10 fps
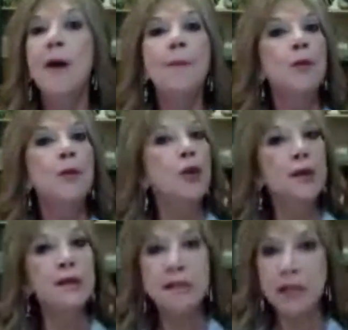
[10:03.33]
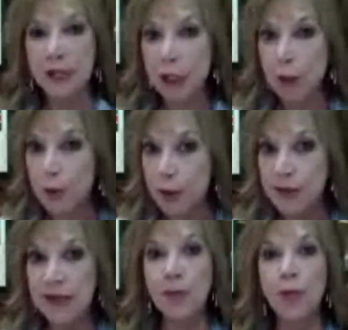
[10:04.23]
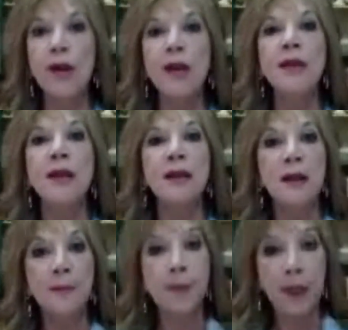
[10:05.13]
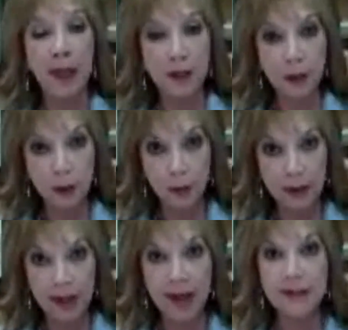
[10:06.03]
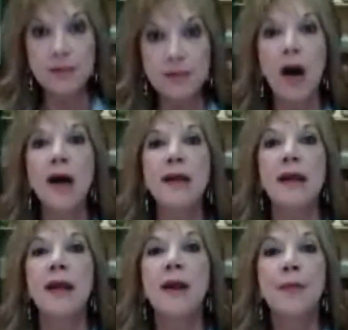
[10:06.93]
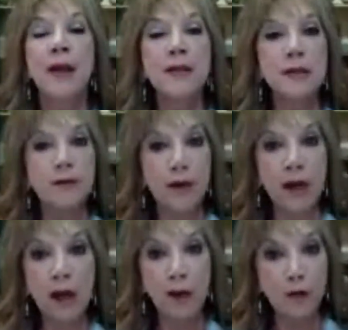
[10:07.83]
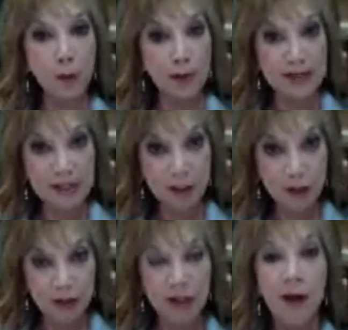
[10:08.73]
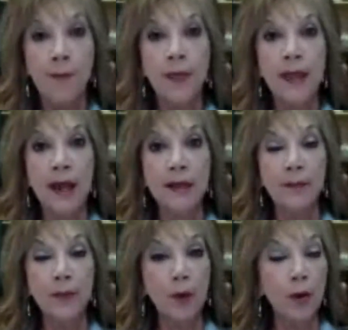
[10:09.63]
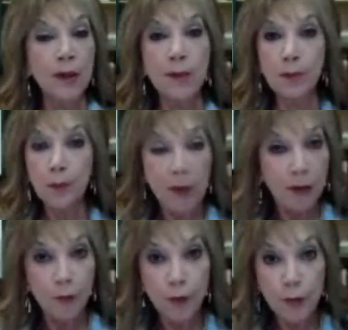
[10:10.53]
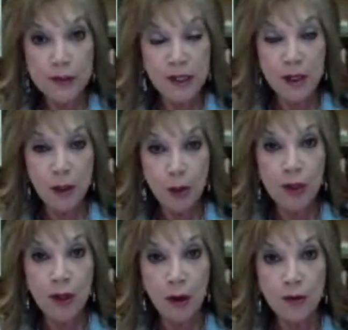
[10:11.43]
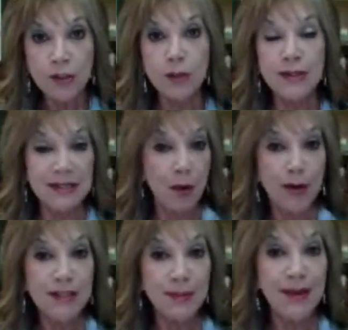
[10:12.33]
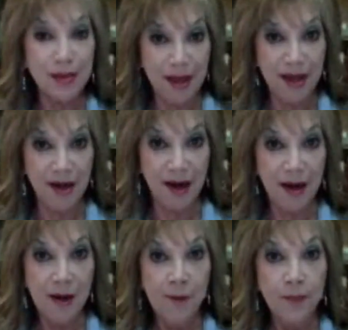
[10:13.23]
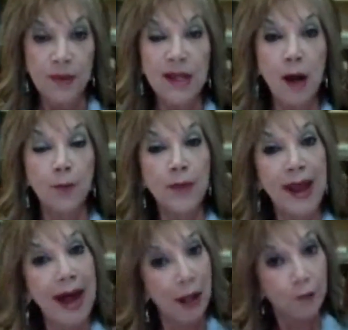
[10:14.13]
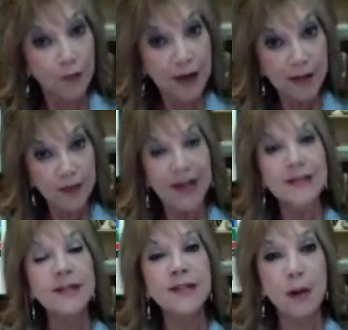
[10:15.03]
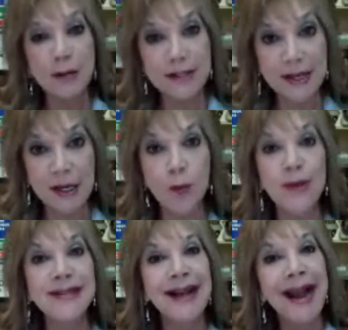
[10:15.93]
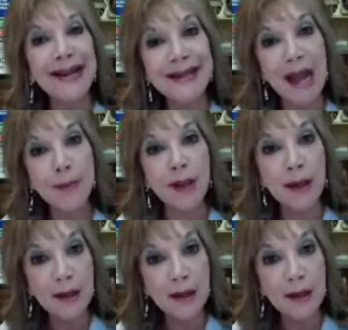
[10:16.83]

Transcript: you continue with your deep breathing and your relaxed body into a very comfortable position that the only other frequency you can go to is going to be theta. Now, alpha is associated with dynamic